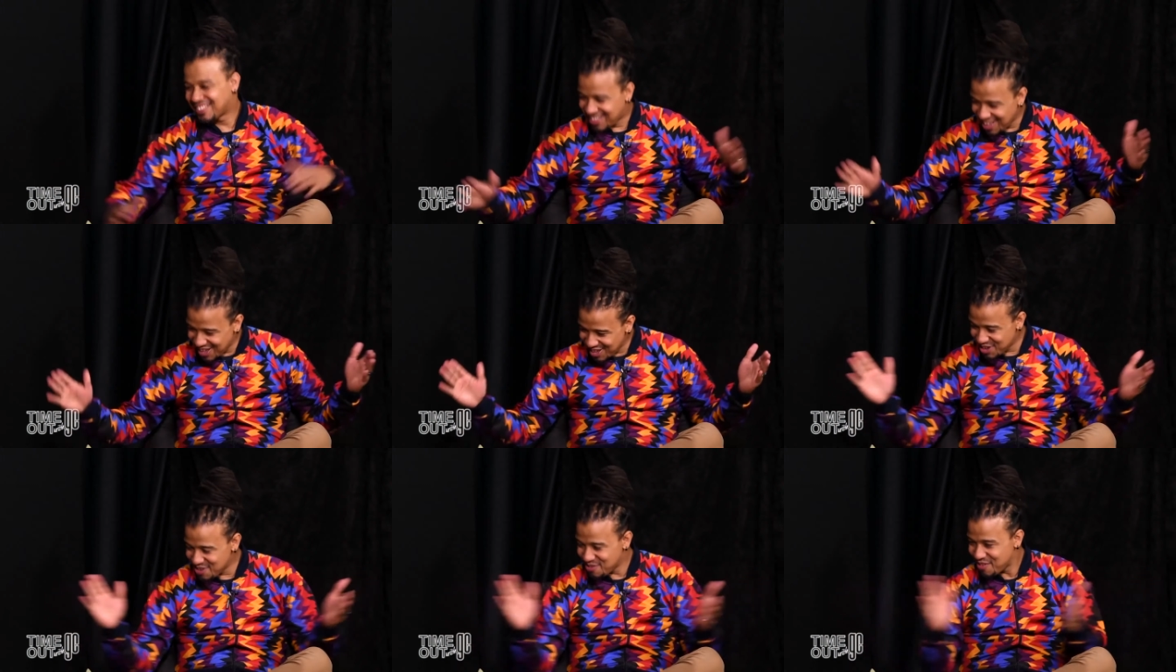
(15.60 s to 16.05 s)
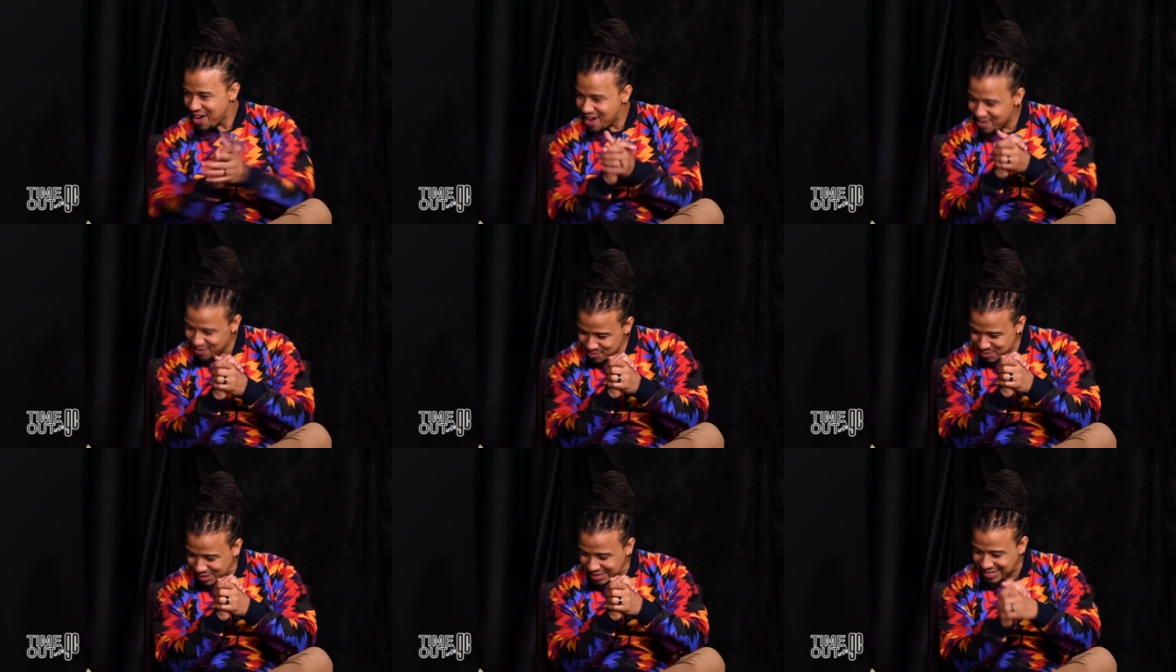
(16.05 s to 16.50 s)
Thank you for
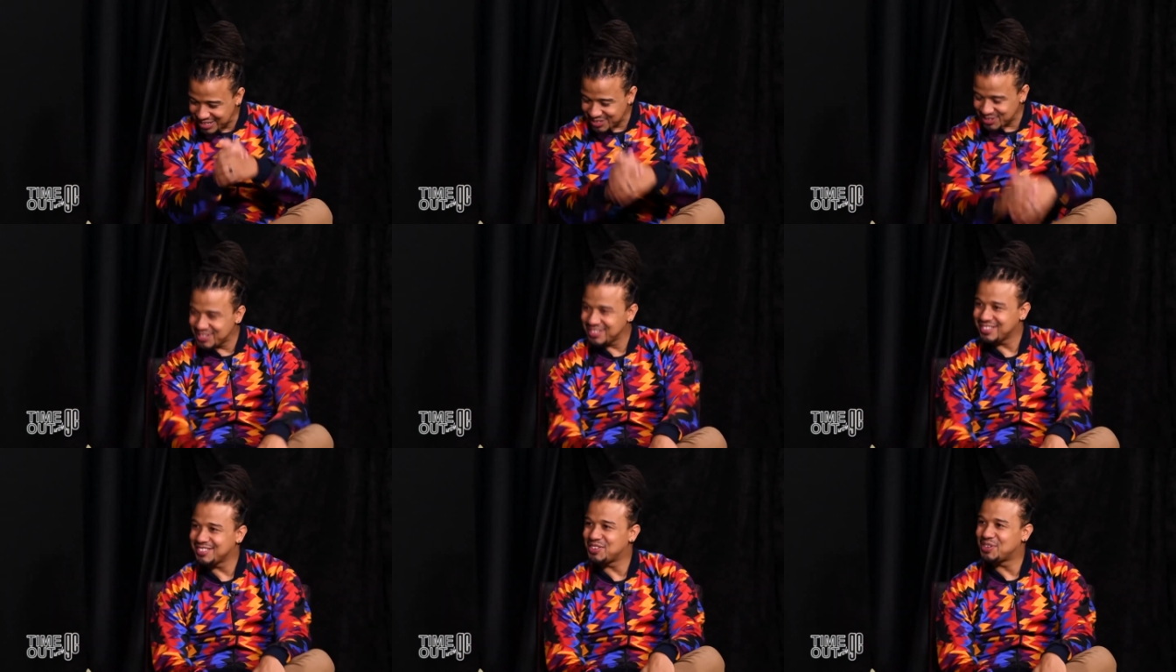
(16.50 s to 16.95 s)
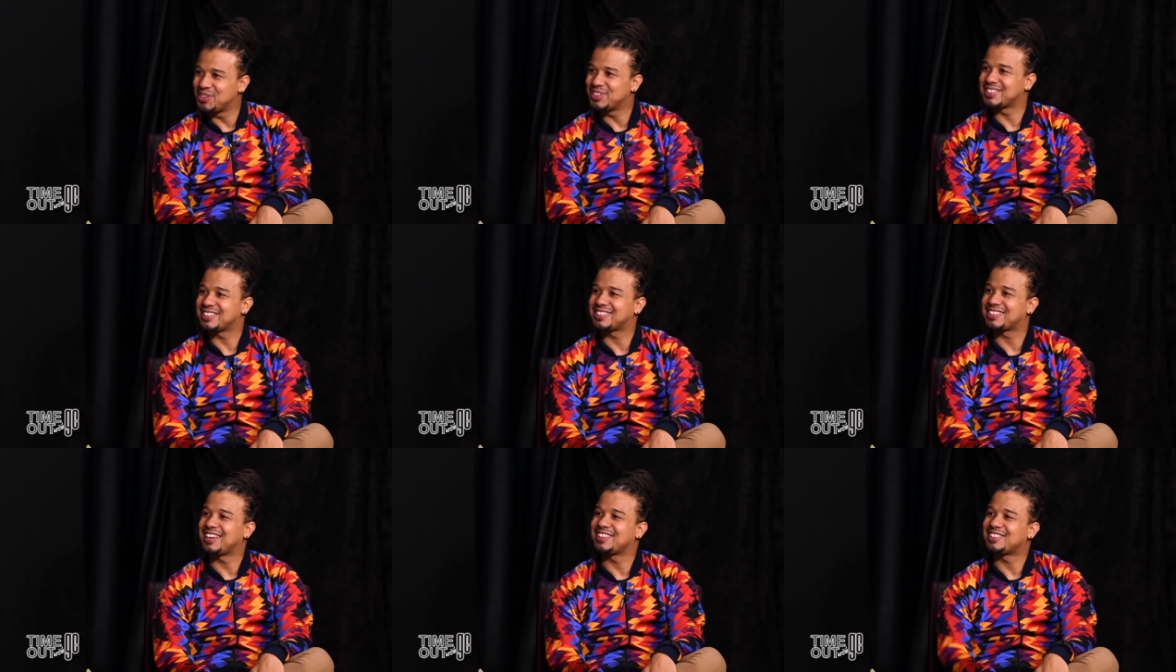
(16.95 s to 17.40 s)
having me, Gershon. Always
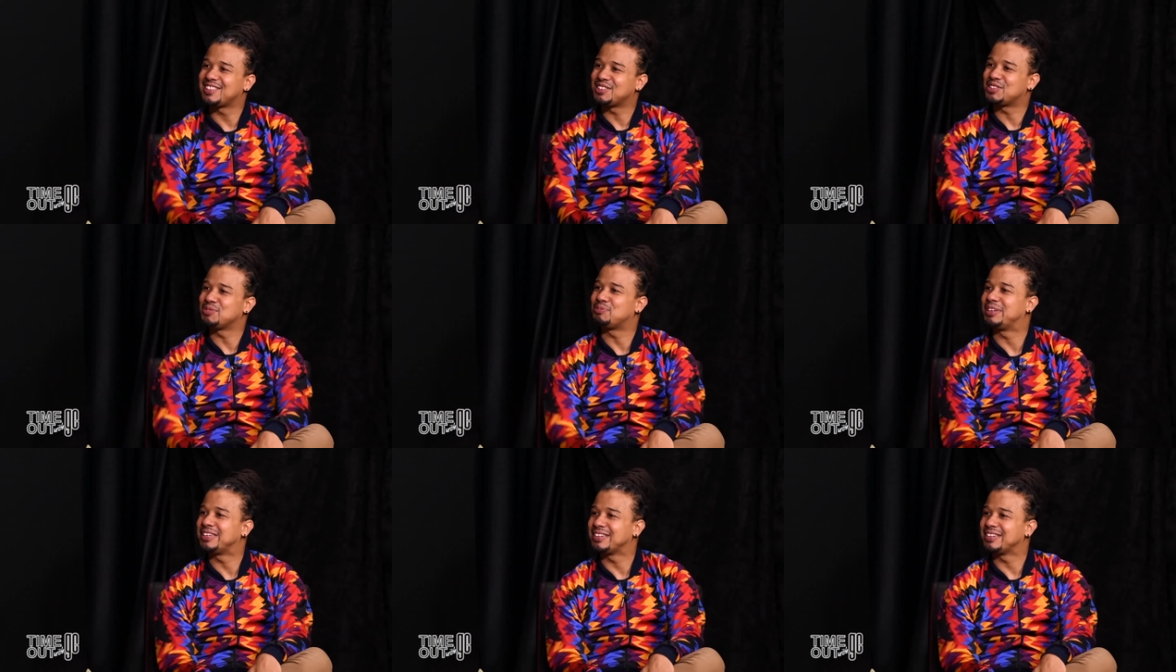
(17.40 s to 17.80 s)
exciting to be